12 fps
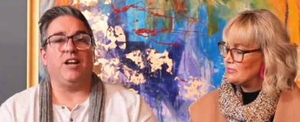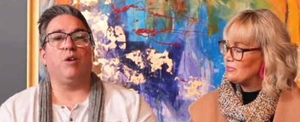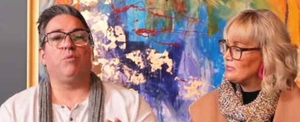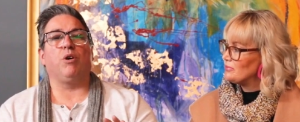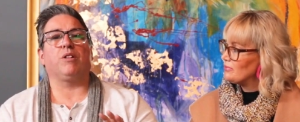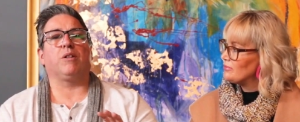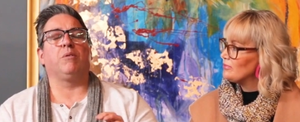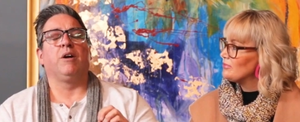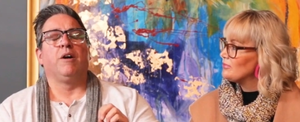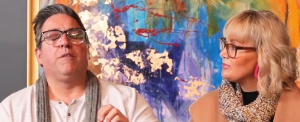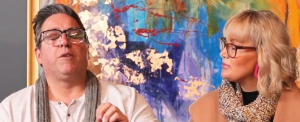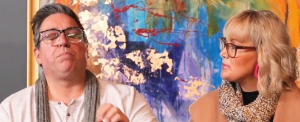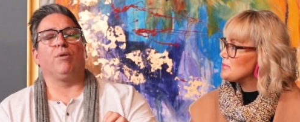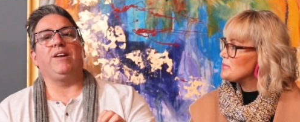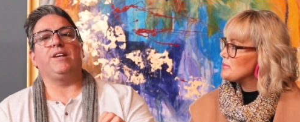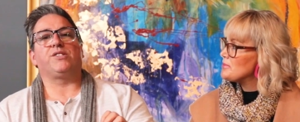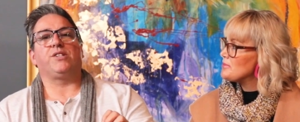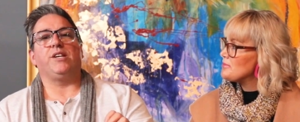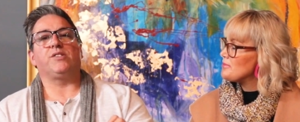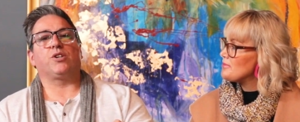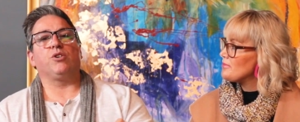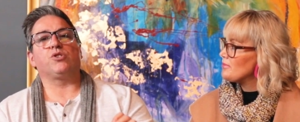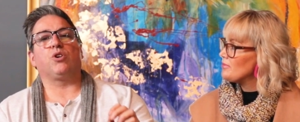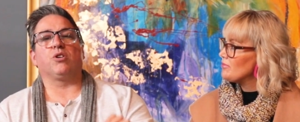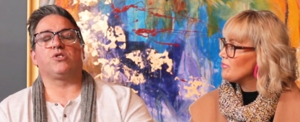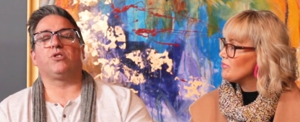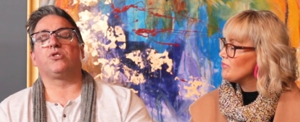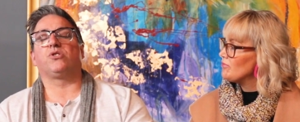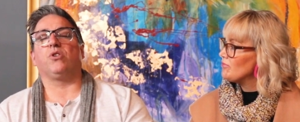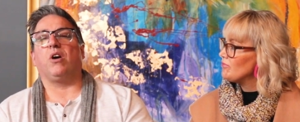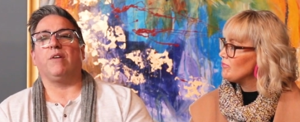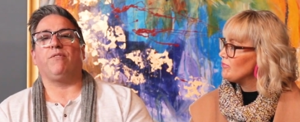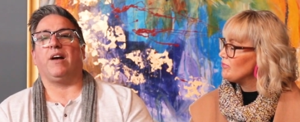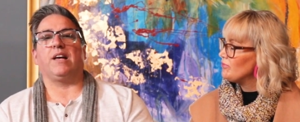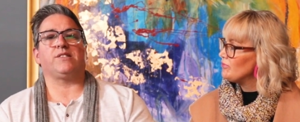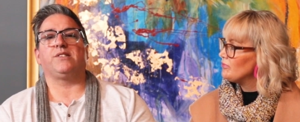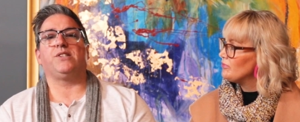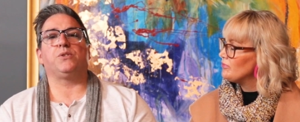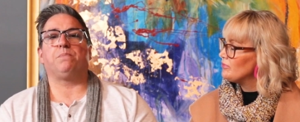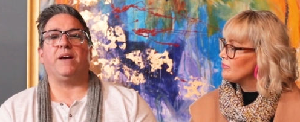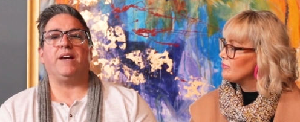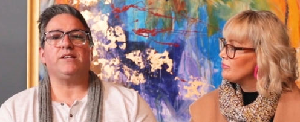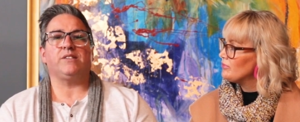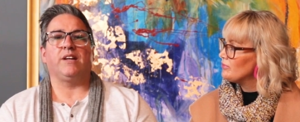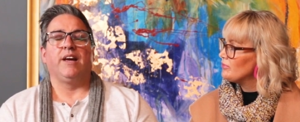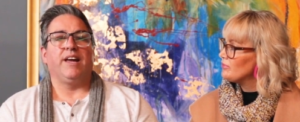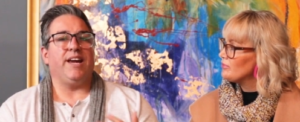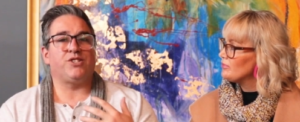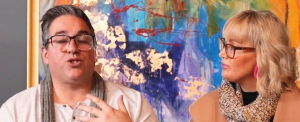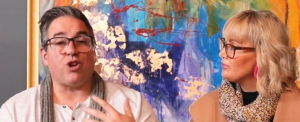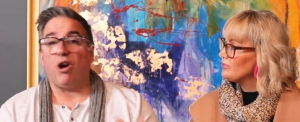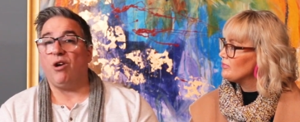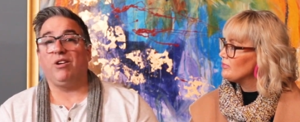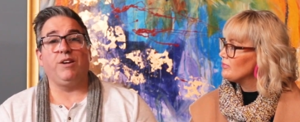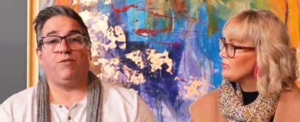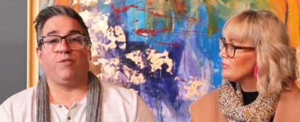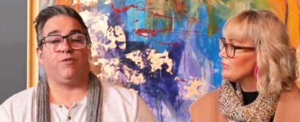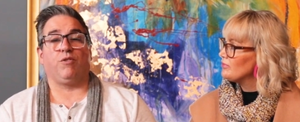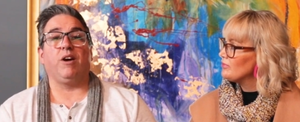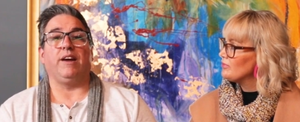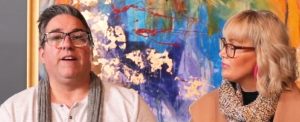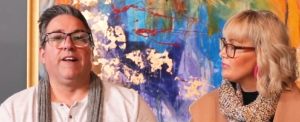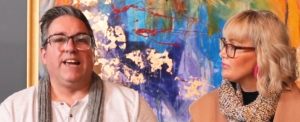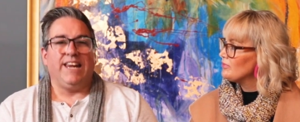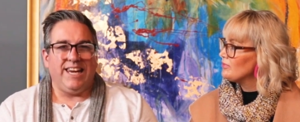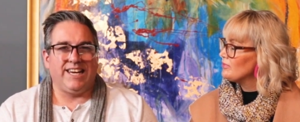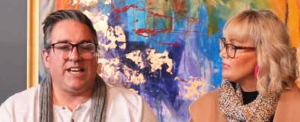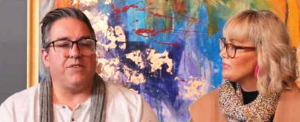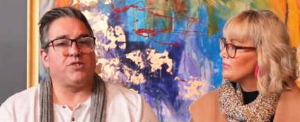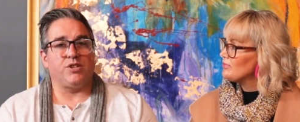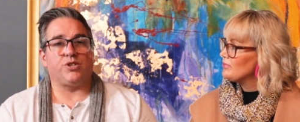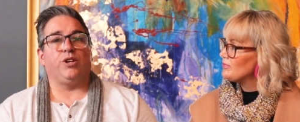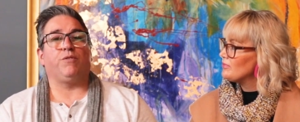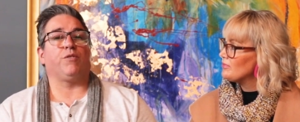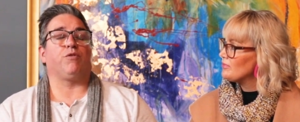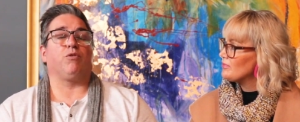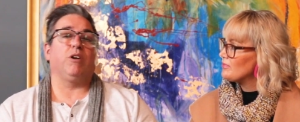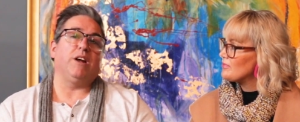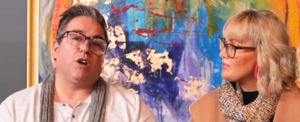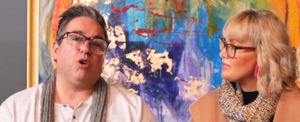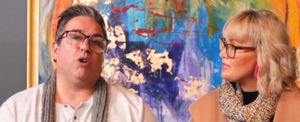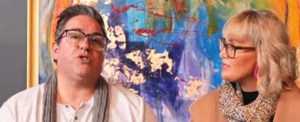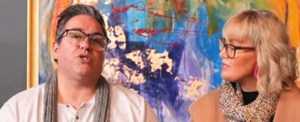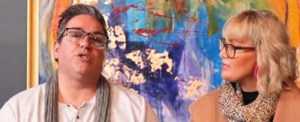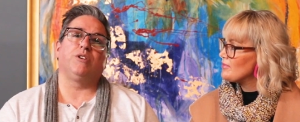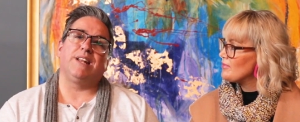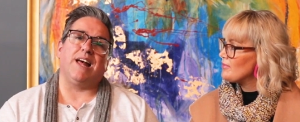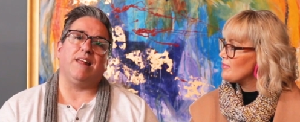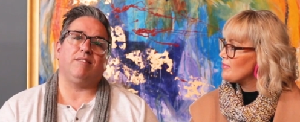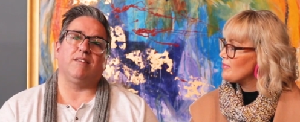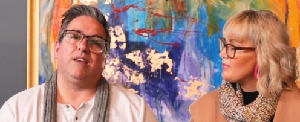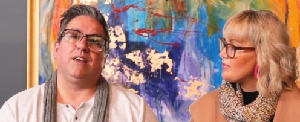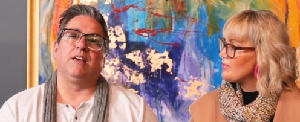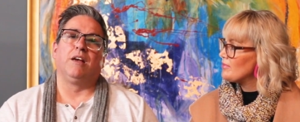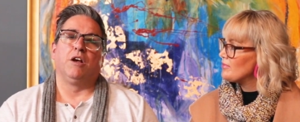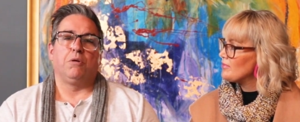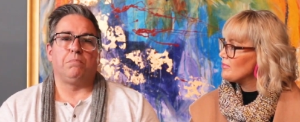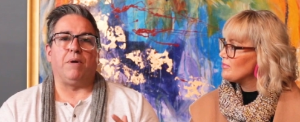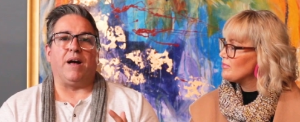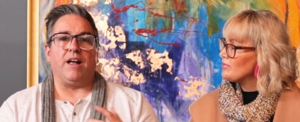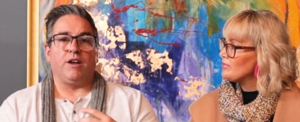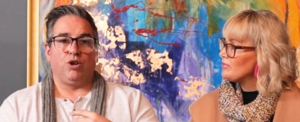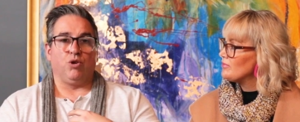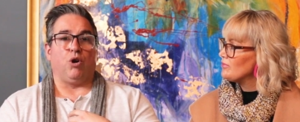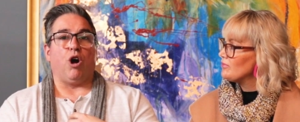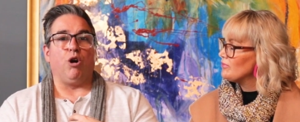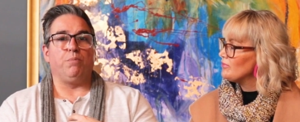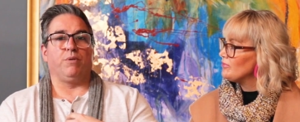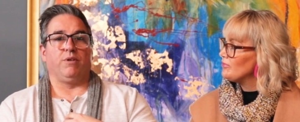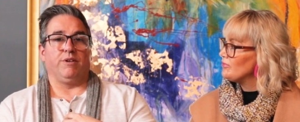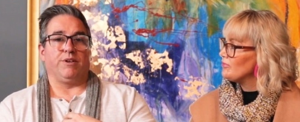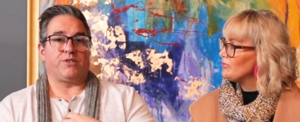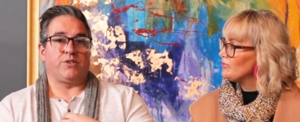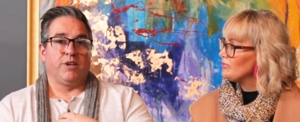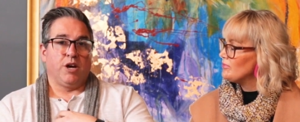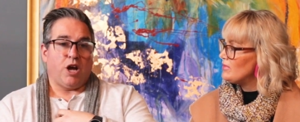Speaker 1: you know what? The, the brilliance is, because God's desire for us is his best, it's totally for free. He gives it to you for free. It costs you nothing but your openness,